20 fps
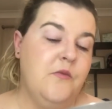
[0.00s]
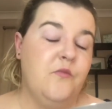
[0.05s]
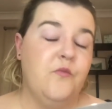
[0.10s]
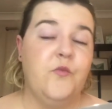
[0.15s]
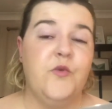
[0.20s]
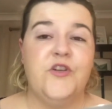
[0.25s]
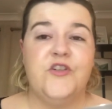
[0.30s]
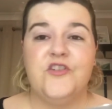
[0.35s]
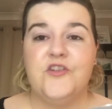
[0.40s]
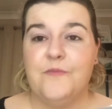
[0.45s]

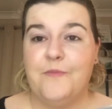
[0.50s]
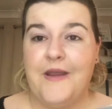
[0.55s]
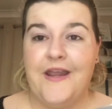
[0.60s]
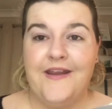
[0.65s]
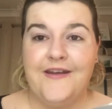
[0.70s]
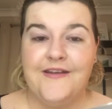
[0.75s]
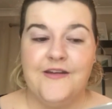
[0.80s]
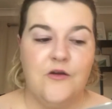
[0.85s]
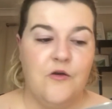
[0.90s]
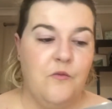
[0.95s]
which,
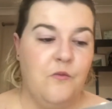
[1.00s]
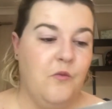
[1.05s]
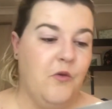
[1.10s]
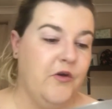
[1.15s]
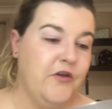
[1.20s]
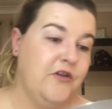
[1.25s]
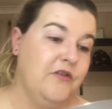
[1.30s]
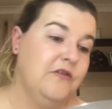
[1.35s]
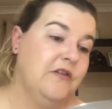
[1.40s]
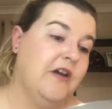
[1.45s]
depending on
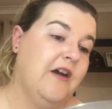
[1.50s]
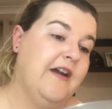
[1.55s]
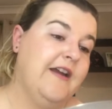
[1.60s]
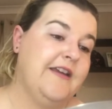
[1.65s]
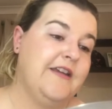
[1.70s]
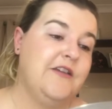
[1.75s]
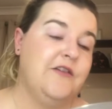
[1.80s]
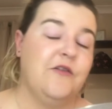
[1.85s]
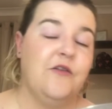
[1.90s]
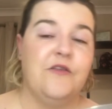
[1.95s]
what you
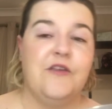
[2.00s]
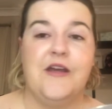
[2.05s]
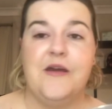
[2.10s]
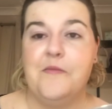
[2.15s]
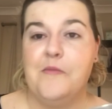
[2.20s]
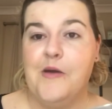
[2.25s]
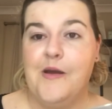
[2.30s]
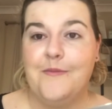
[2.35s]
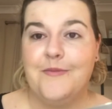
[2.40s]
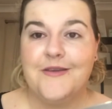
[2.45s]
like,
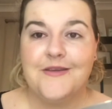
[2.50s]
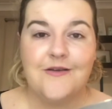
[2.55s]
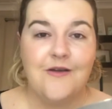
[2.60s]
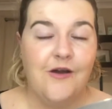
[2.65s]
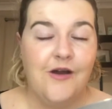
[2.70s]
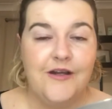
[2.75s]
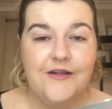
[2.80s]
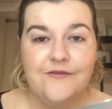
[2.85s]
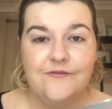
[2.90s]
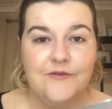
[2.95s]
that might be the
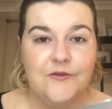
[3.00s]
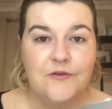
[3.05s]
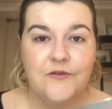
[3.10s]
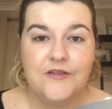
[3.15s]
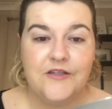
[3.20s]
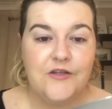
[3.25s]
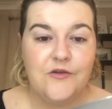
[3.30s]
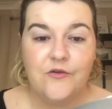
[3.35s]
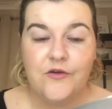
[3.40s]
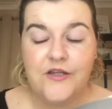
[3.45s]
kind of look
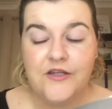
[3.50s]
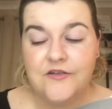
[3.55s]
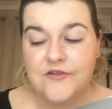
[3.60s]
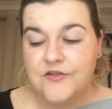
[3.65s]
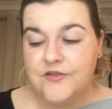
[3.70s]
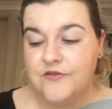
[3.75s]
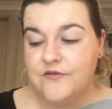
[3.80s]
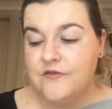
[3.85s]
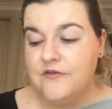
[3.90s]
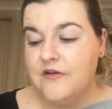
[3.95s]
that you're
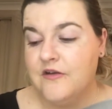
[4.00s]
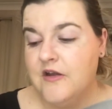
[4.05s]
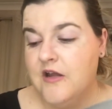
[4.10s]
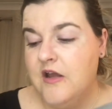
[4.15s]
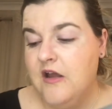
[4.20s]
into.